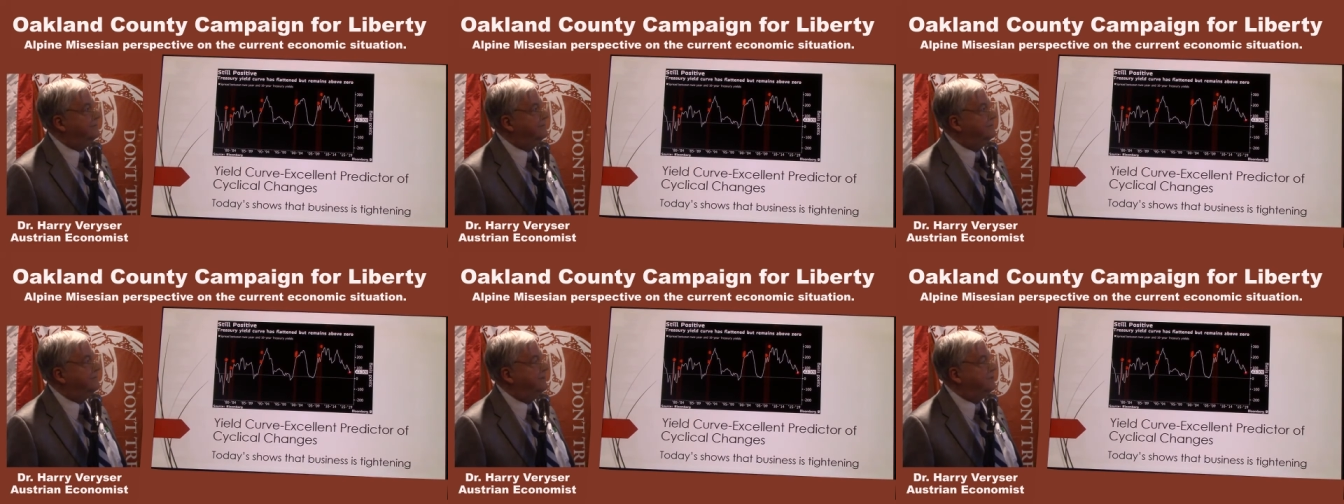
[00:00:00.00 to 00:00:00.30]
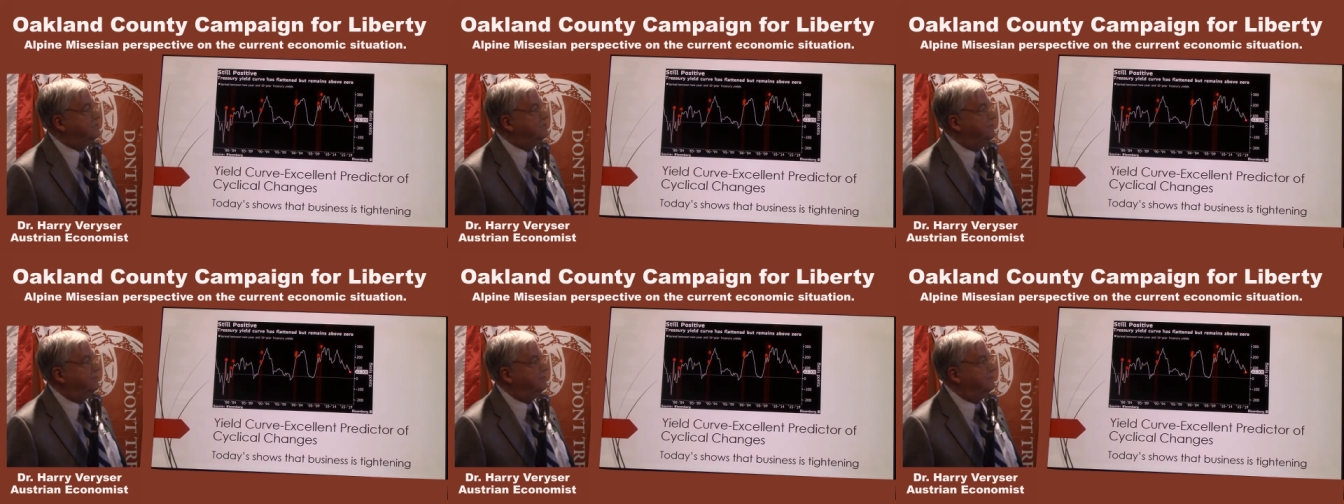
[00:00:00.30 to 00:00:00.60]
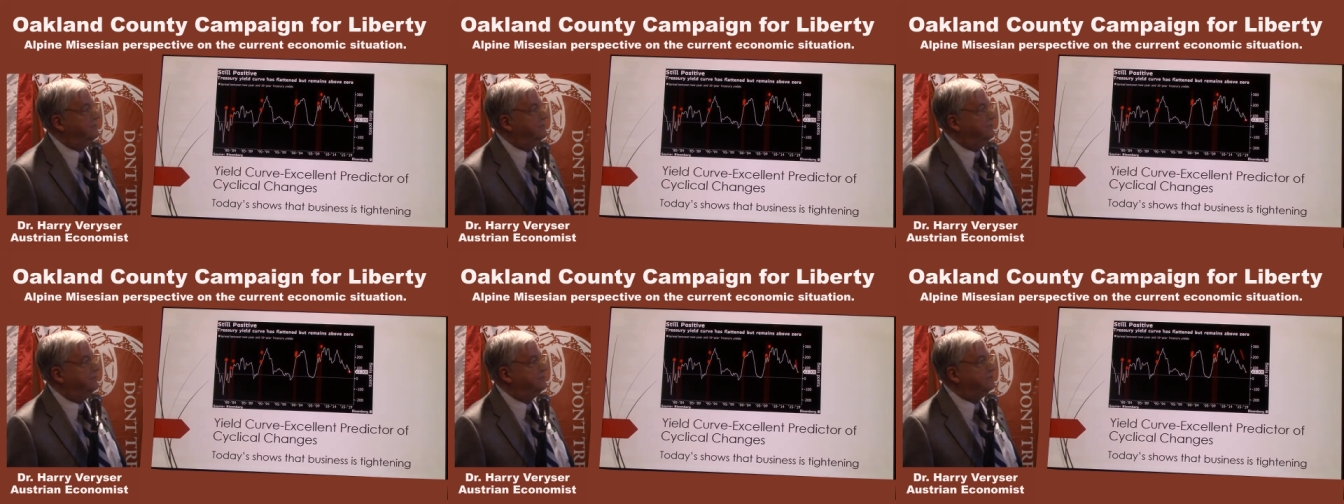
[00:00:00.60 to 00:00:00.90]
they
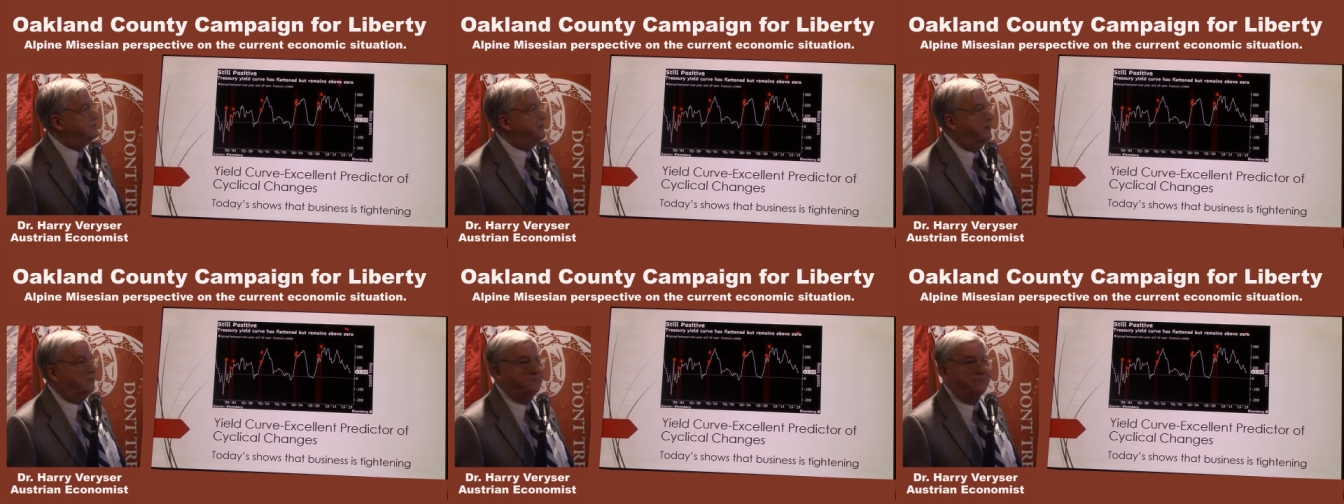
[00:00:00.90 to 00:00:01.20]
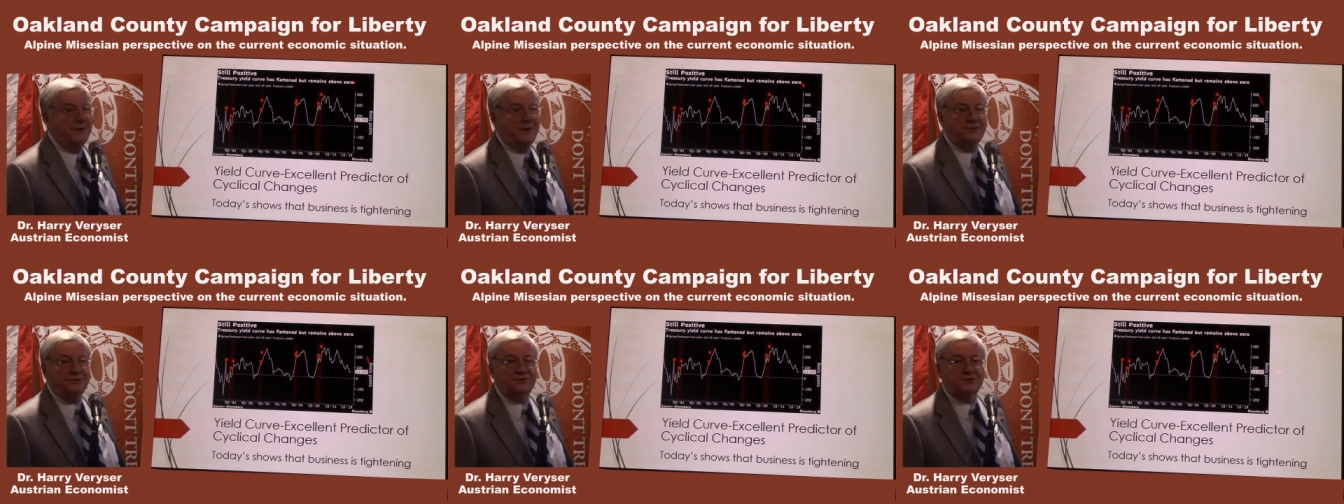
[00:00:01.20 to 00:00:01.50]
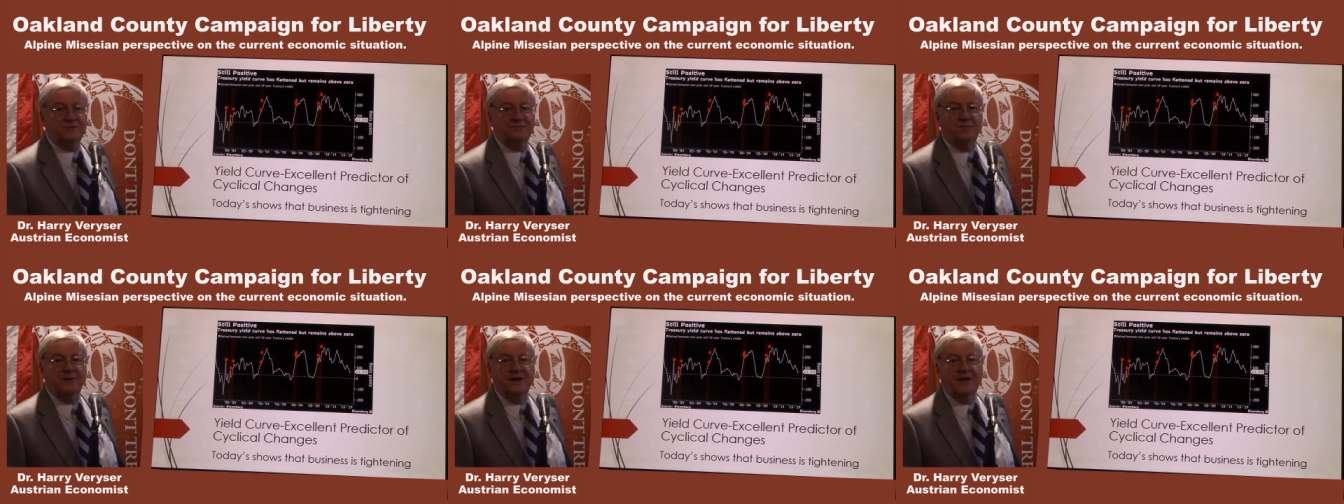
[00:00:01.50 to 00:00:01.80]
generally don't start
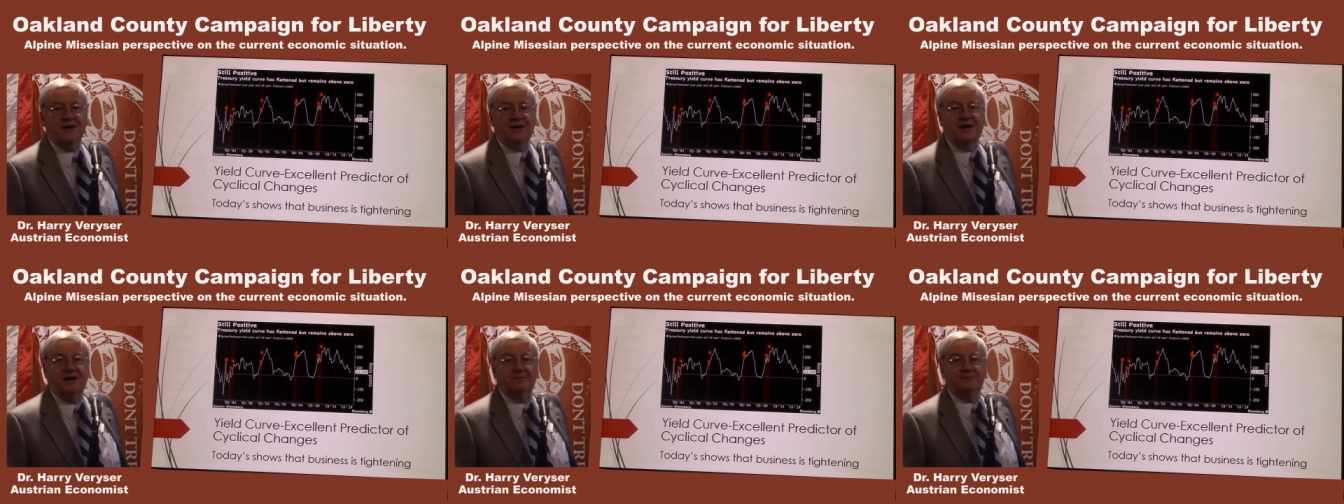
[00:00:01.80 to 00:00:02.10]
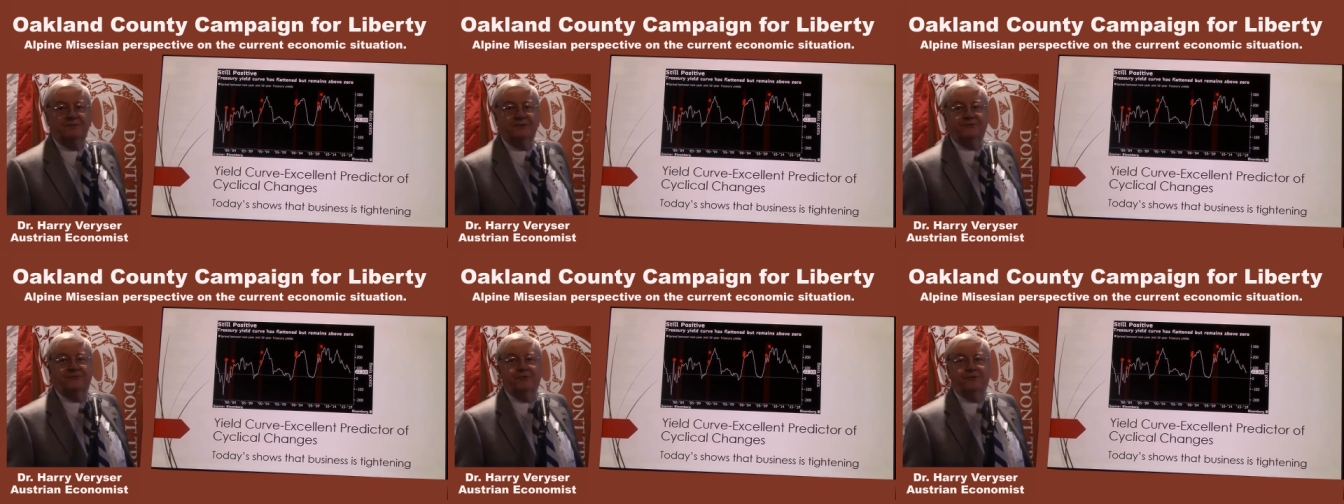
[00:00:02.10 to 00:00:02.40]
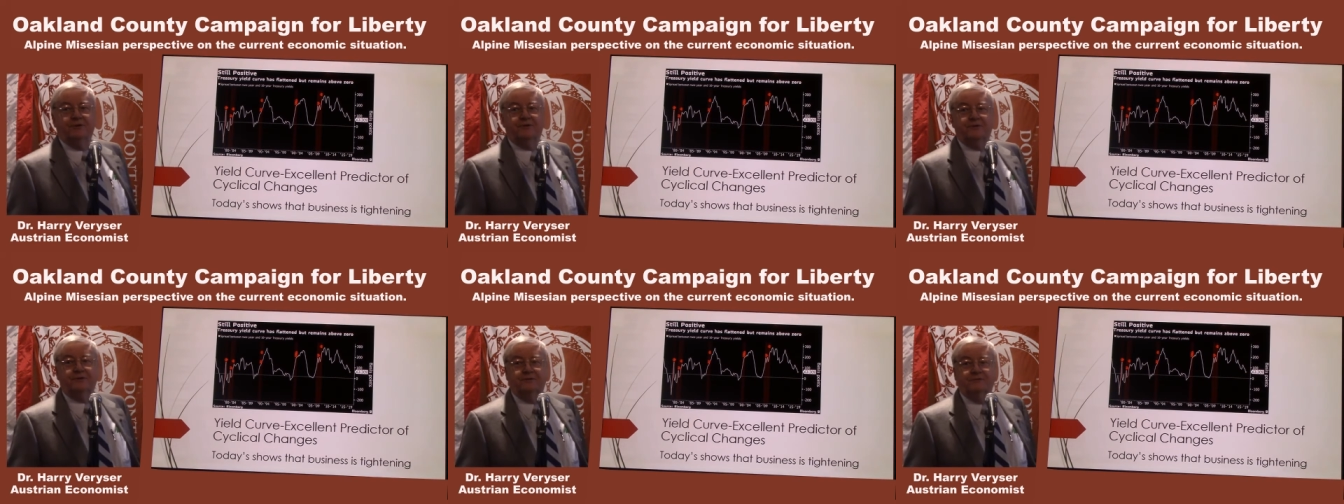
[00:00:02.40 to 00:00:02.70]
bouncing back up
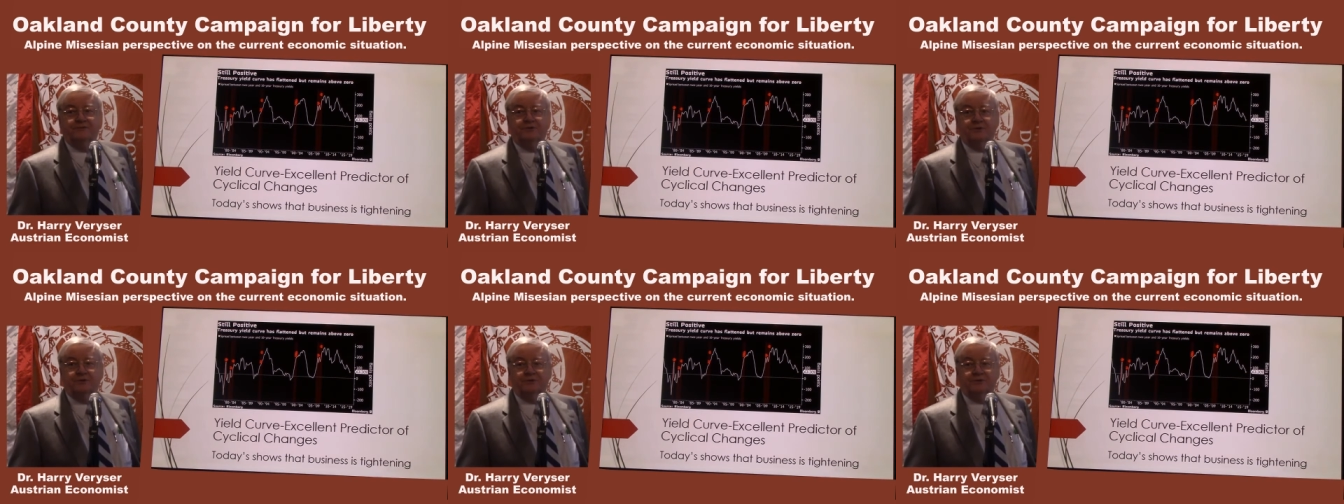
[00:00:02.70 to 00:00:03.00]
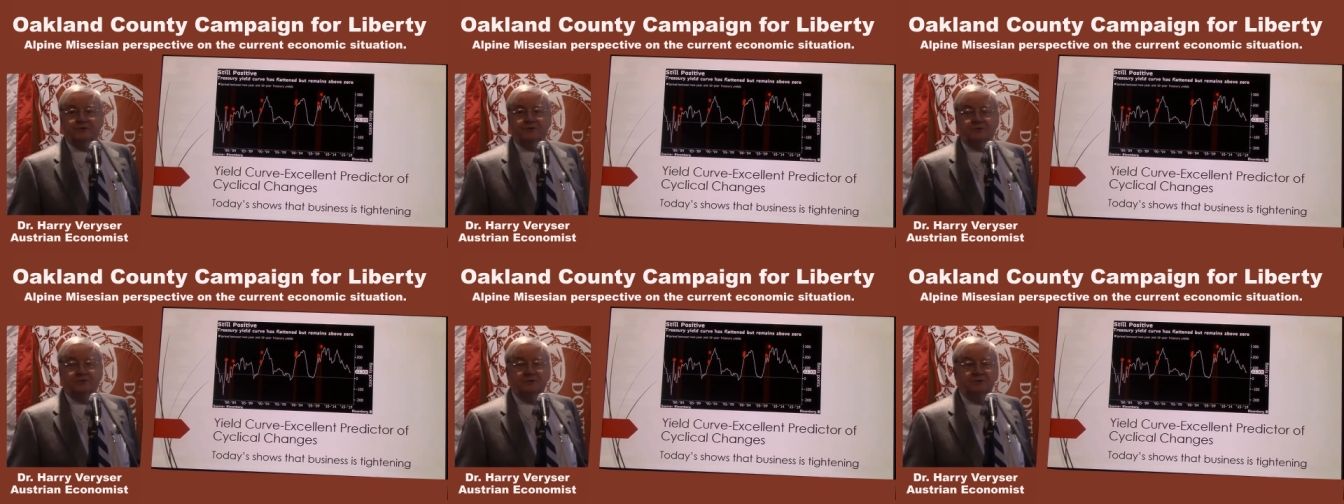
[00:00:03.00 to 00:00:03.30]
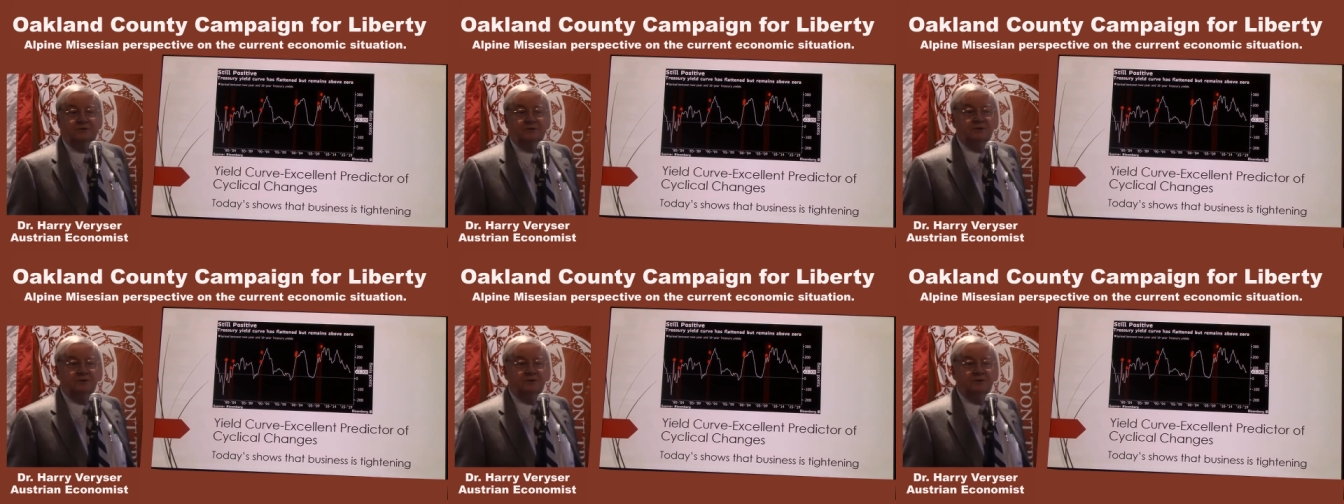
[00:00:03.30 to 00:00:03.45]
before it inverts.